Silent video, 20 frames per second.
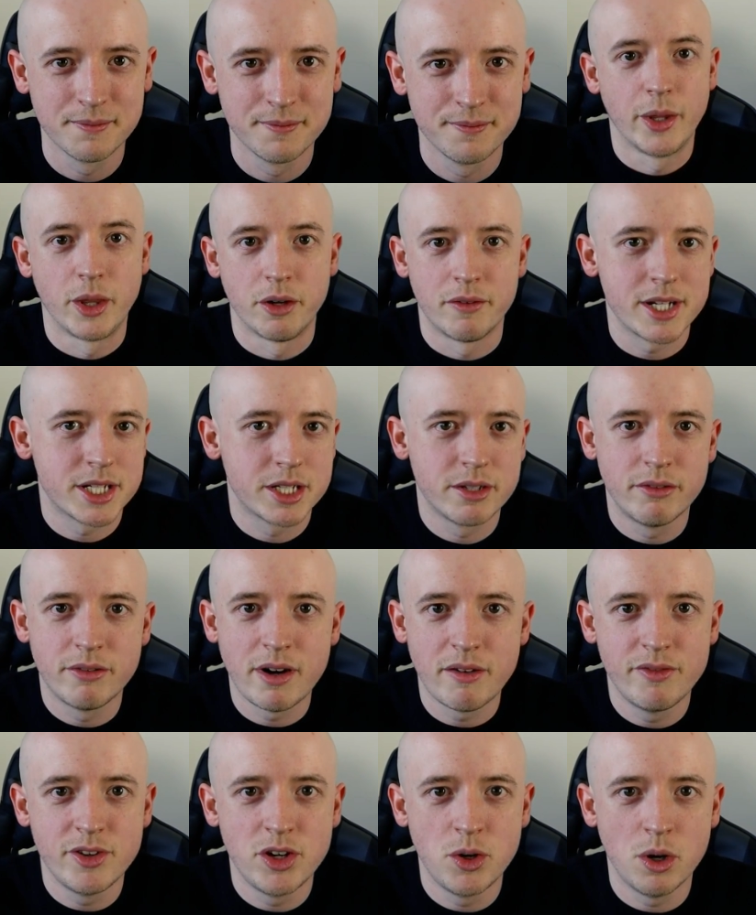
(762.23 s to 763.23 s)
Now, the rest of the
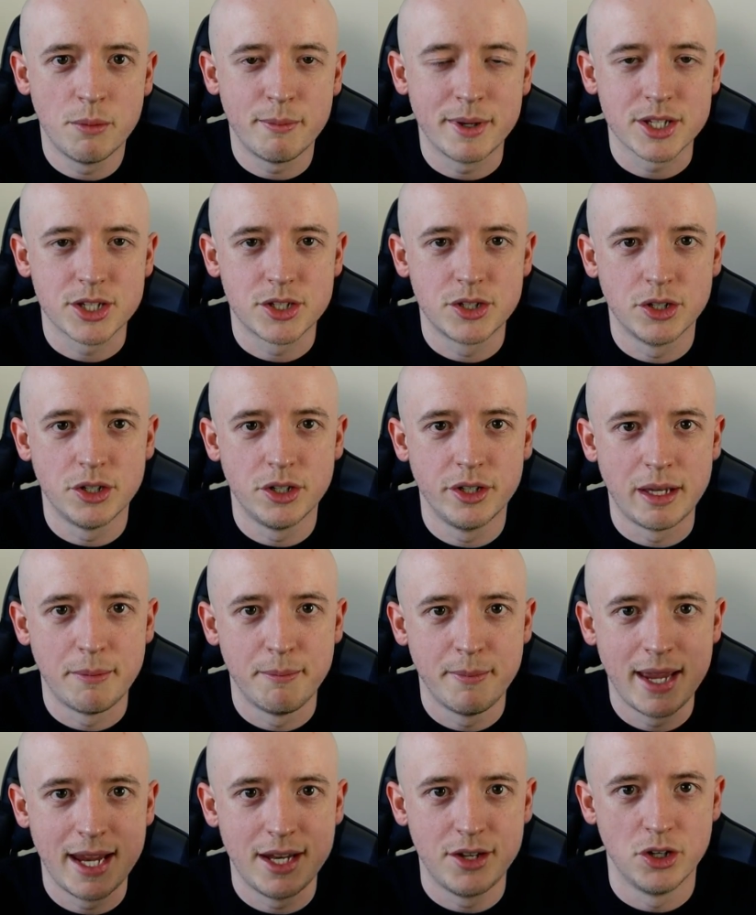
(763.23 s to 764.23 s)
revenue on my store
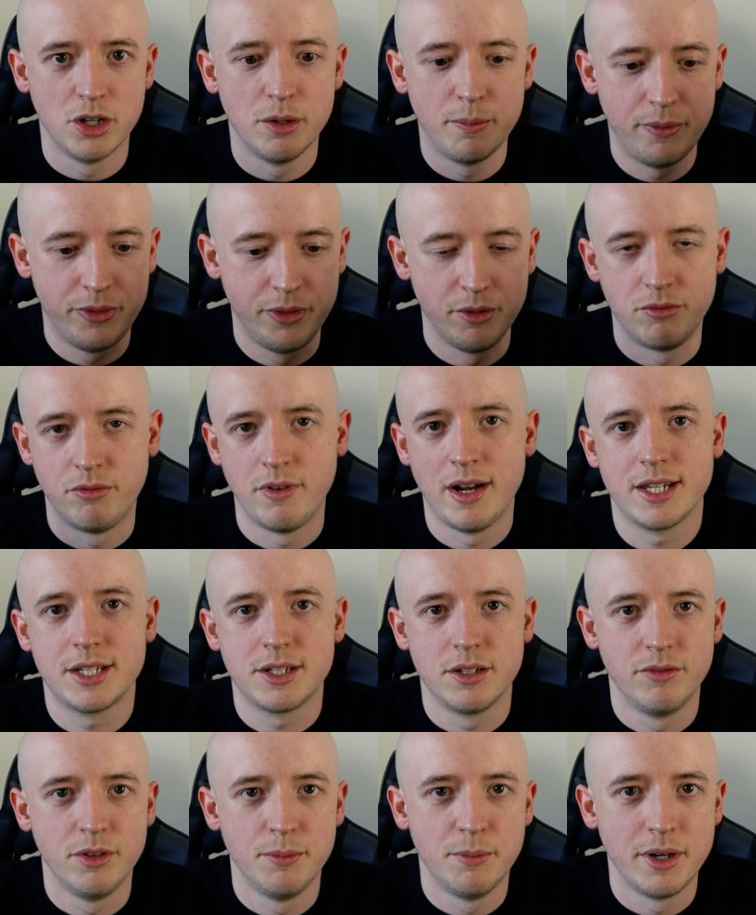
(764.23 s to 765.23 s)
that made up the
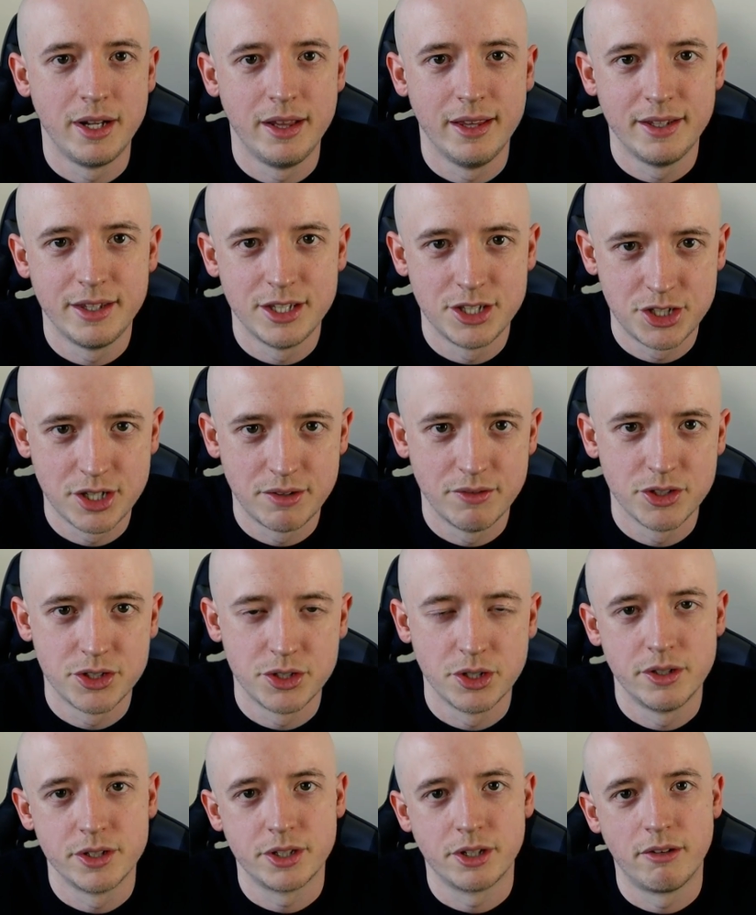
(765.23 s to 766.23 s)
rest of the money that this general
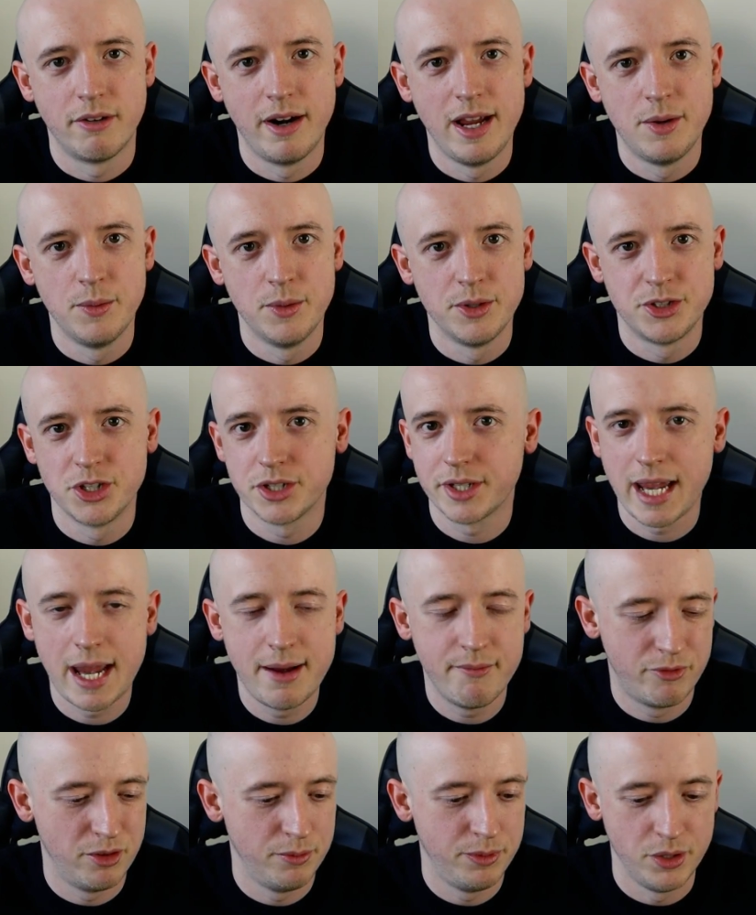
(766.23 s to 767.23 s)
store has created with just
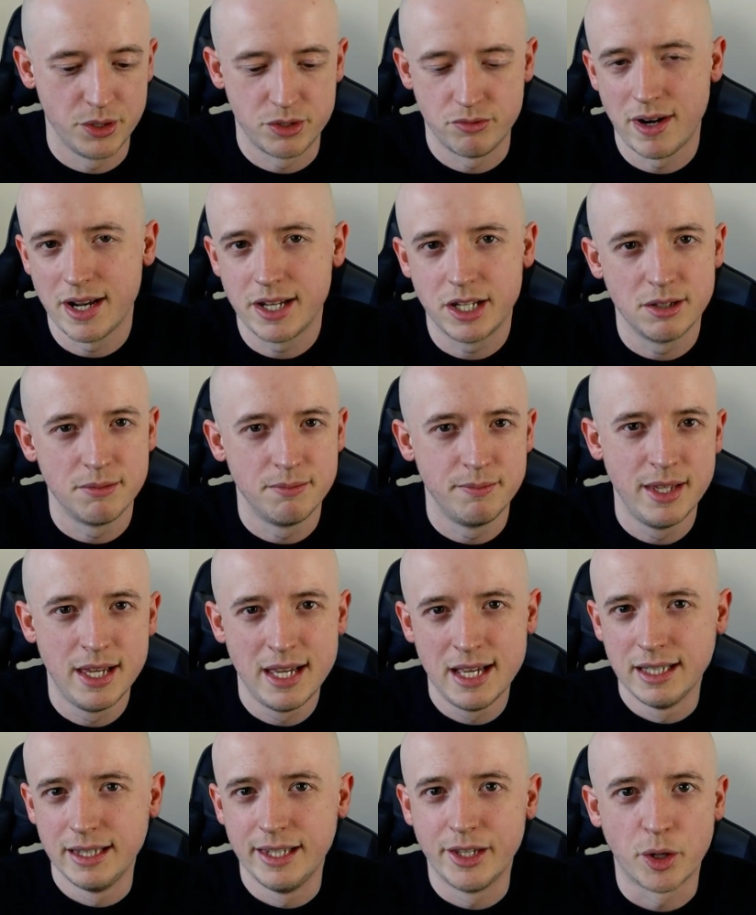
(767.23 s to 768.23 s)
came from those random
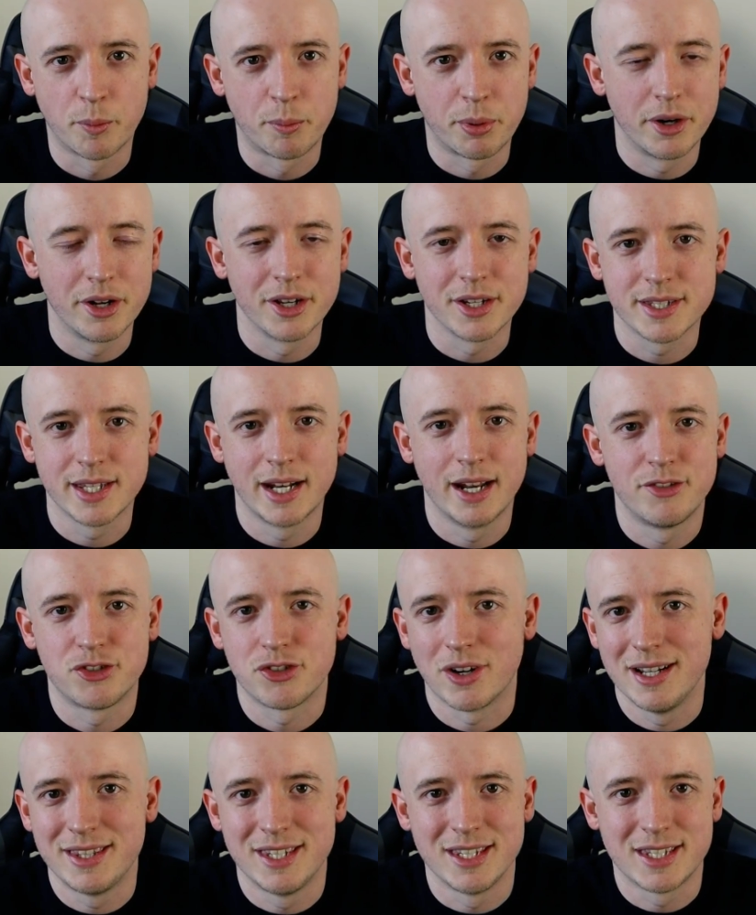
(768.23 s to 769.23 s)
little products that I've
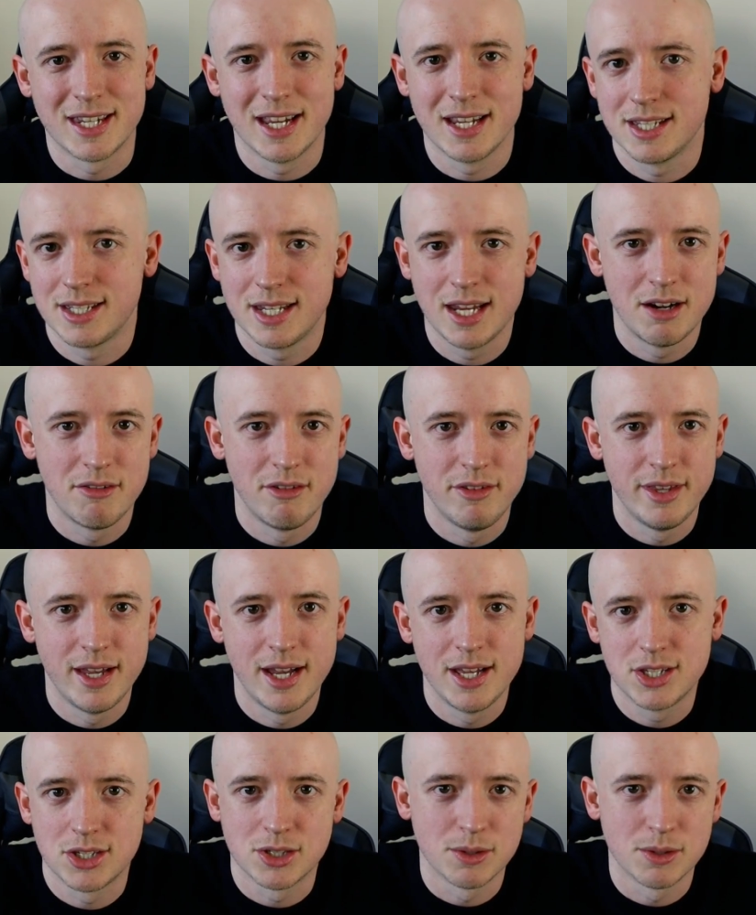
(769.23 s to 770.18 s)
tried to test here and there.